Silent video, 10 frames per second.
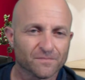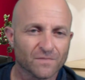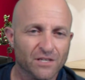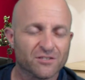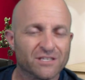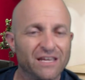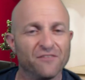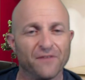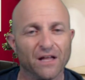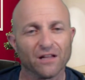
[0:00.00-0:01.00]
You see,
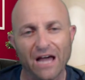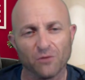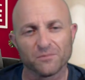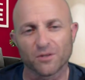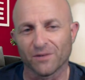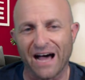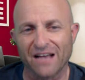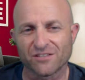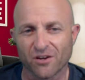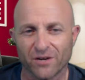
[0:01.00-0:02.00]
Wilhelm de
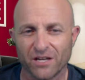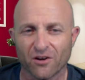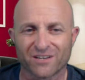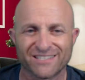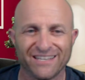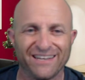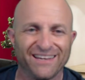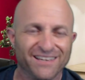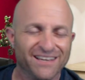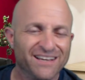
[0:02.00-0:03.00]
Blasio in New York
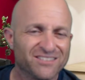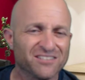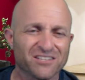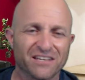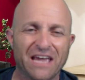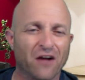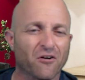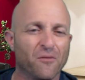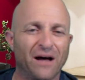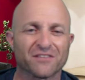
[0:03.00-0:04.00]
City doesn't care
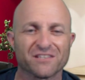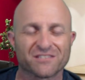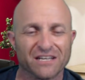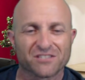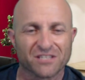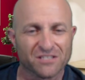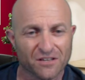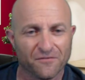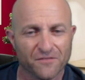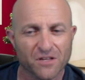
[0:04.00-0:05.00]
about the citizens
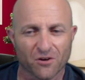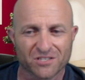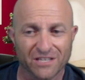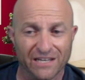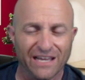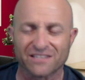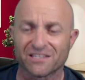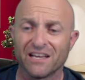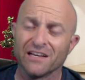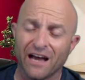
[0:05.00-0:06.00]
of New York City
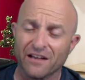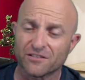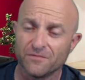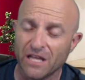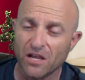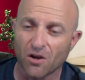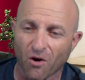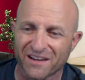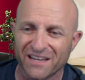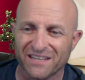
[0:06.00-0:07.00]
as New
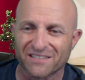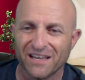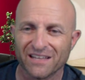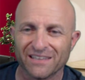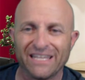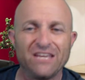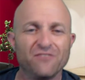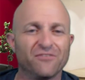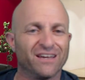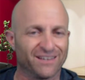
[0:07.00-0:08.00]
York is
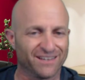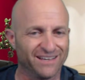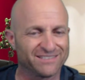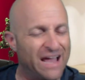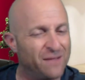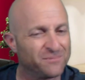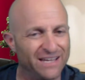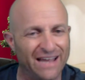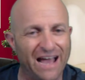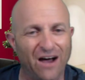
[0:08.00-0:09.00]
leaving. It's
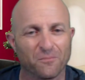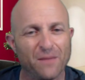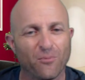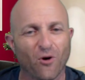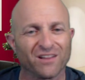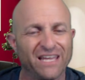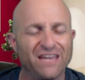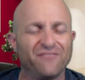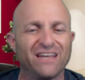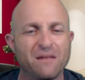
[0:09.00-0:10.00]
emptying out. People are
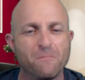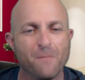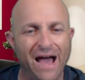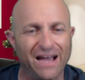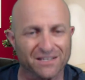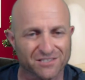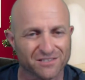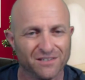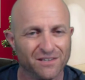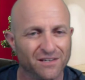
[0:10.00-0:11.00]
leaving in mass.
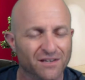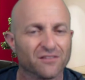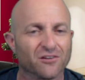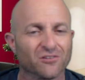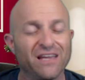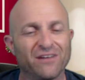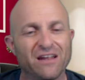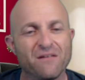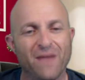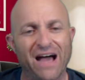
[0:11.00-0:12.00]
They're leaving
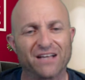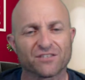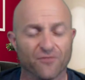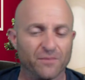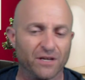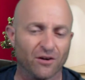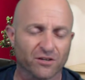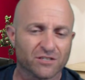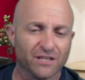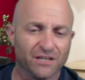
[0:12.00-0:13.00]
in mass from New York
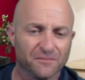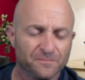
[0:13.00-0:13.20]
City.